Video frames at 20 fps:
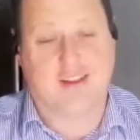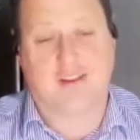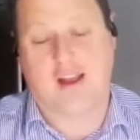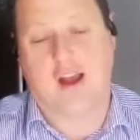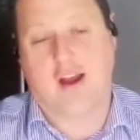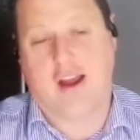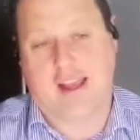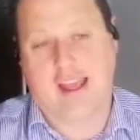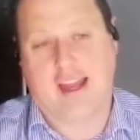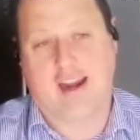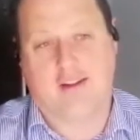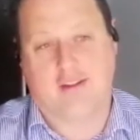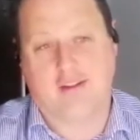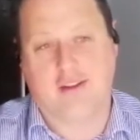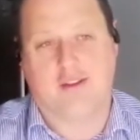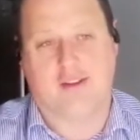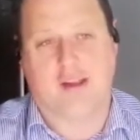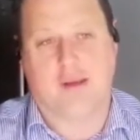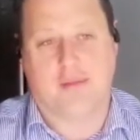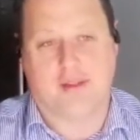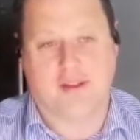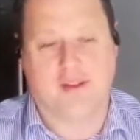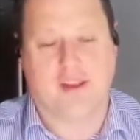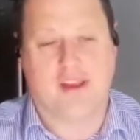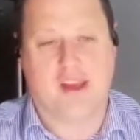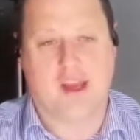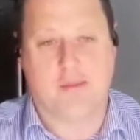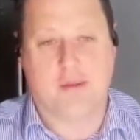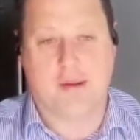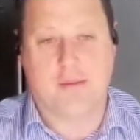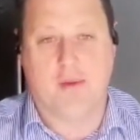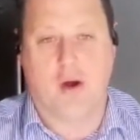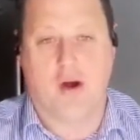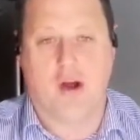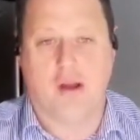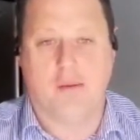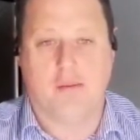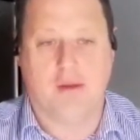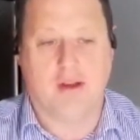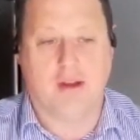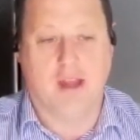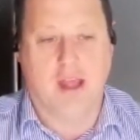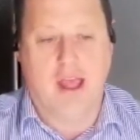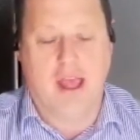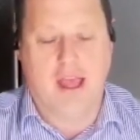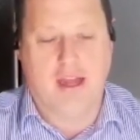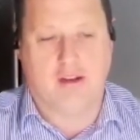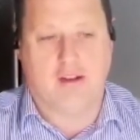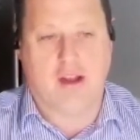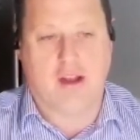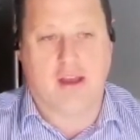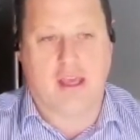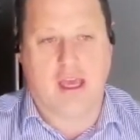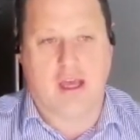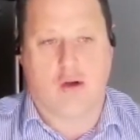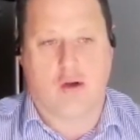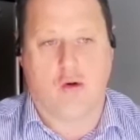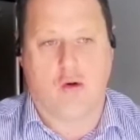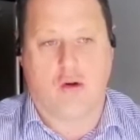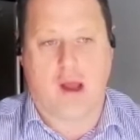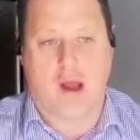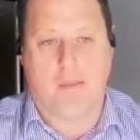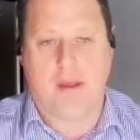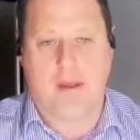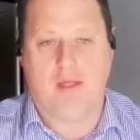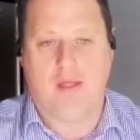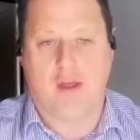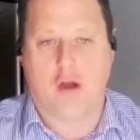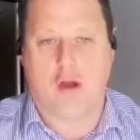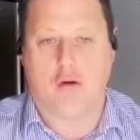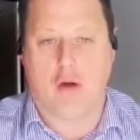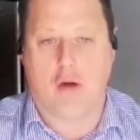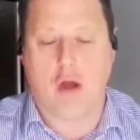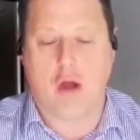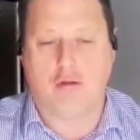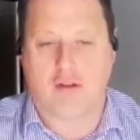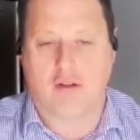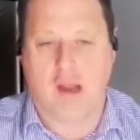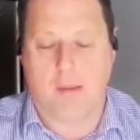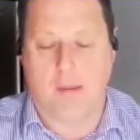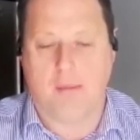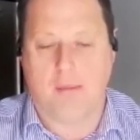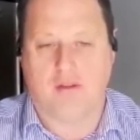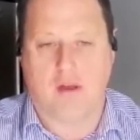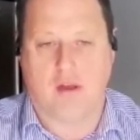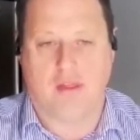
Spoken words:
So again, it's just something to keep in mind, and don't get caught up in the gross numbers.